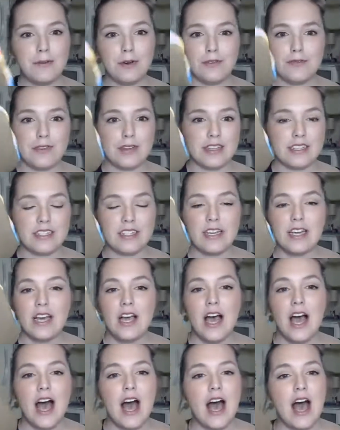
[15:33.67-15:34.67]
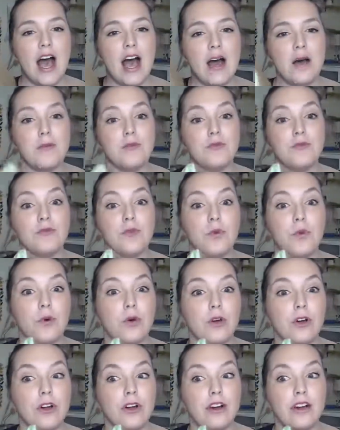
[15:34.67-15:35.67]
perfect
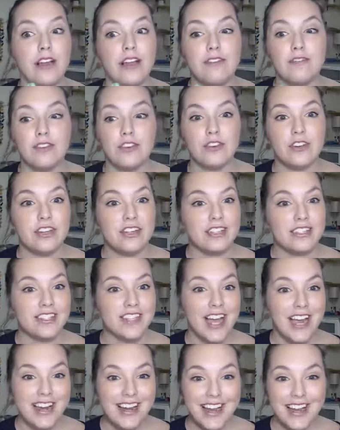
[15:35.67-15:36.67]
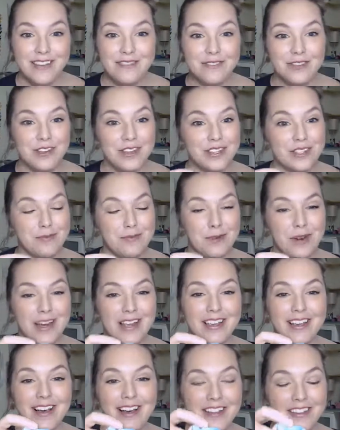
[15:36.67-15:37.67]
for if you're into tie-dye, if you're into
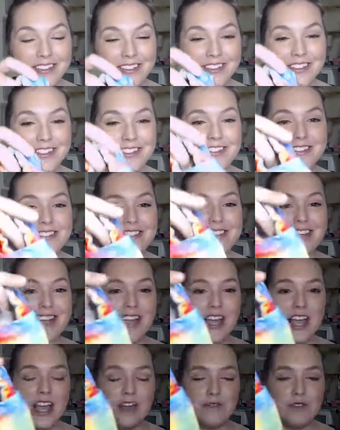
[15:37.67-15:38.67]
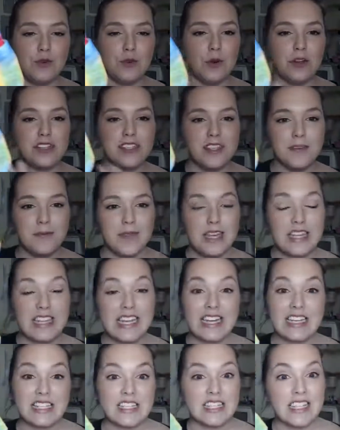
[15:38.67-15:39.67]
bright colors, if you want something
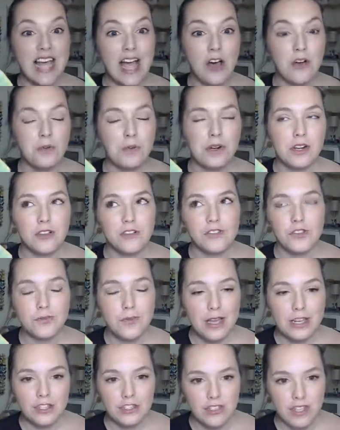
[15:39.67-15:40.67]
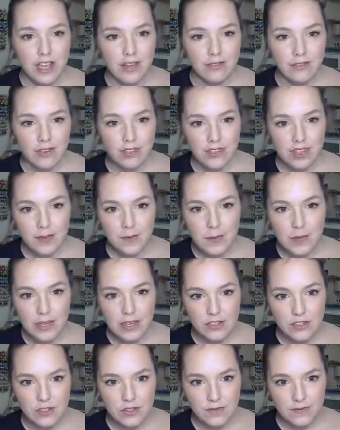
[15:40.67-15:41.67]
that is loud but also matches everything,
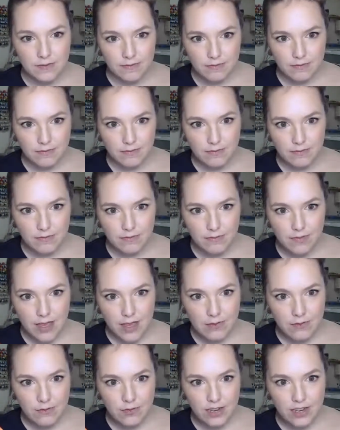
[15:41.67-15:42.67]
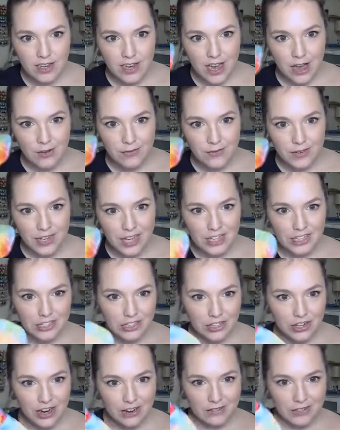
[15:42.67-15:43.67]
because every outfit
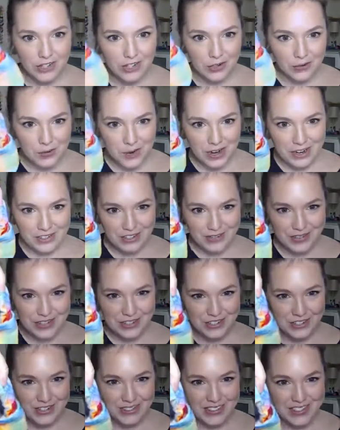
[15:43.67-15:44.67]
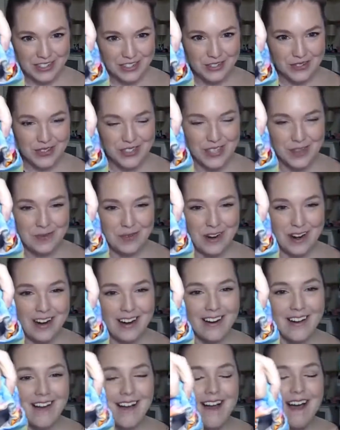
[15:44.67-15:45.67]
color you're ever going to wear is featured in these shoes
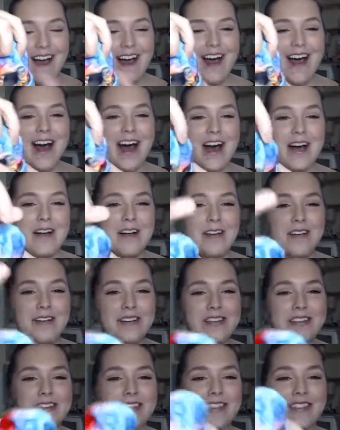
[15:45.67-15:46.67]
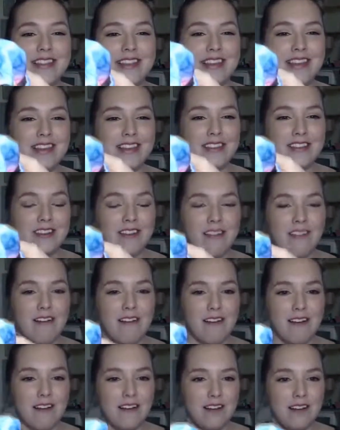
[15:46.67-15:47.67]
somewhere. These
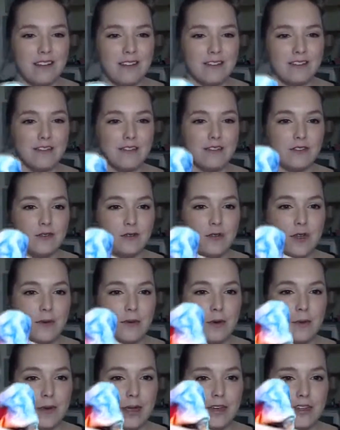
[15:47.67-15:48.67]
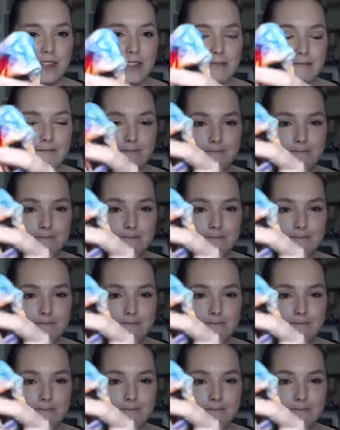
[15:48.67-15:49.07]
are rainbow paint.